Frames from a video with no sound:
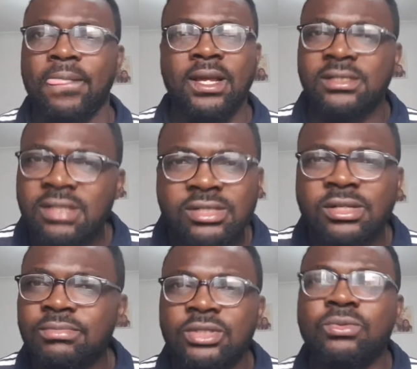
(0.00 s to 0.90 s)
It's not
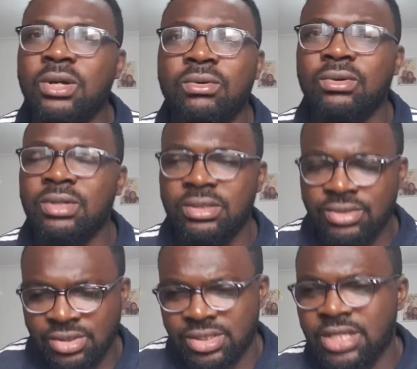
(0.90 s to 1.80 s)
something you want to
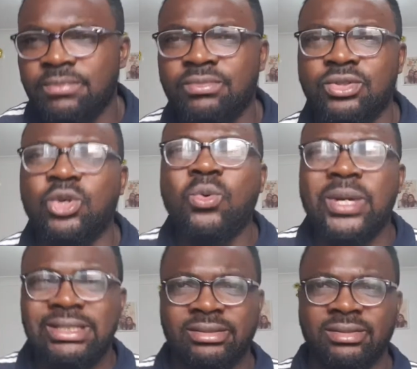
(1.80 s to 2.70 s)
just keep
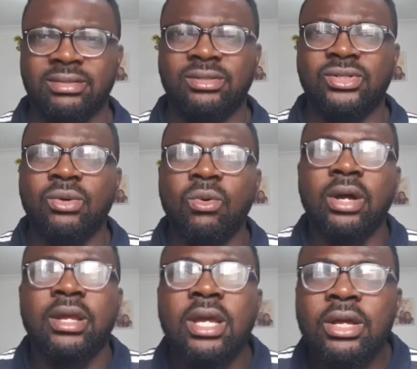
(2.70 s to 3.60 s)
doing. So
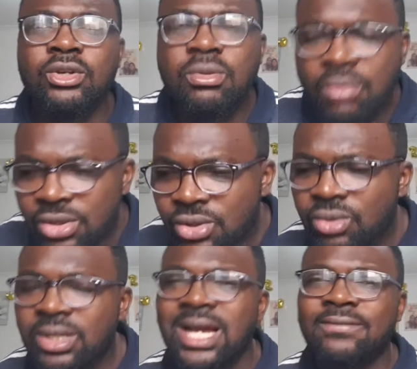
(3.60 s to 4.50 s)
what? You must
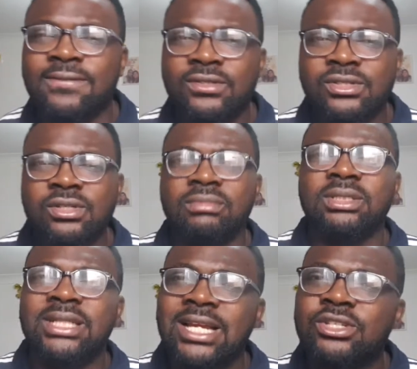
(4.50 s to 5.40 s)
look out for
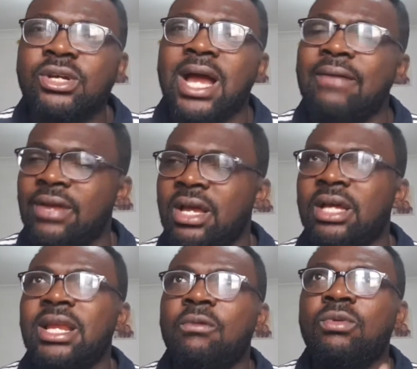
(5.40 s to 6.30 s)
something that you have
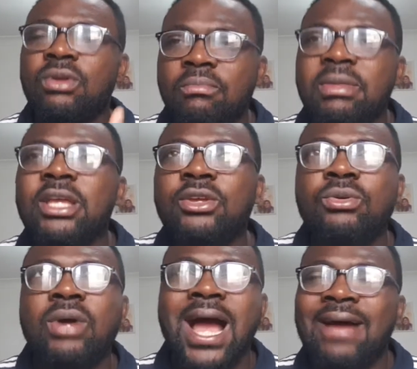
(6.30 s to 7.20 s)
that will not make
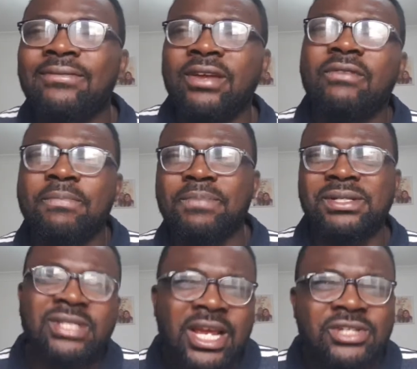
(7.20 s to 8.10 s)
you have a
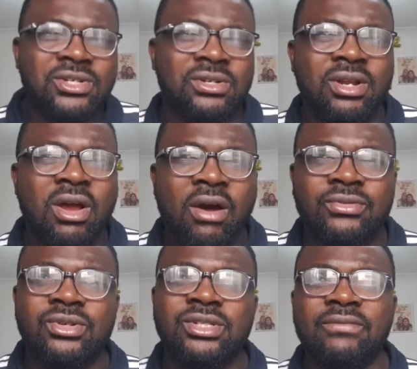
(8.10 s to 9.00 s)
reputation
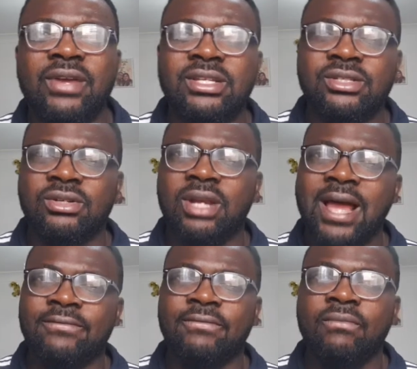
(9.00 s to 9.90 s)
of such event in your
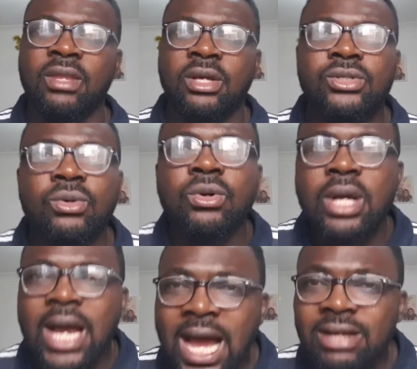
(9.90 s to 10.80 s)
life. So
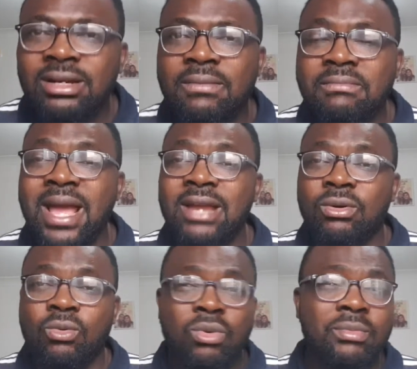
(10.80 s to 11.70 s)
another man
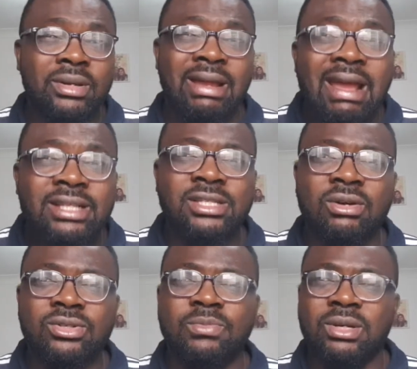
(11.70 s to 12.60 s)
or woman,
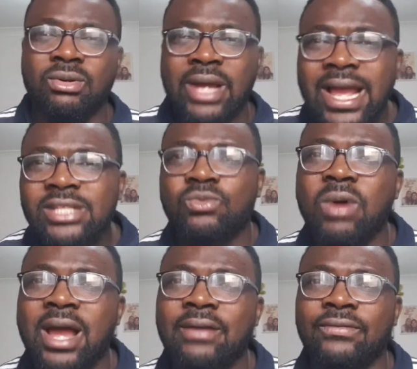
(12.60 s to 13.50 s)
ex-husband or
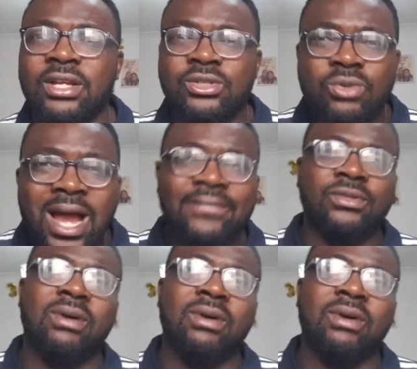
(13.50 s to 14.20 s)
ex-wife that you have to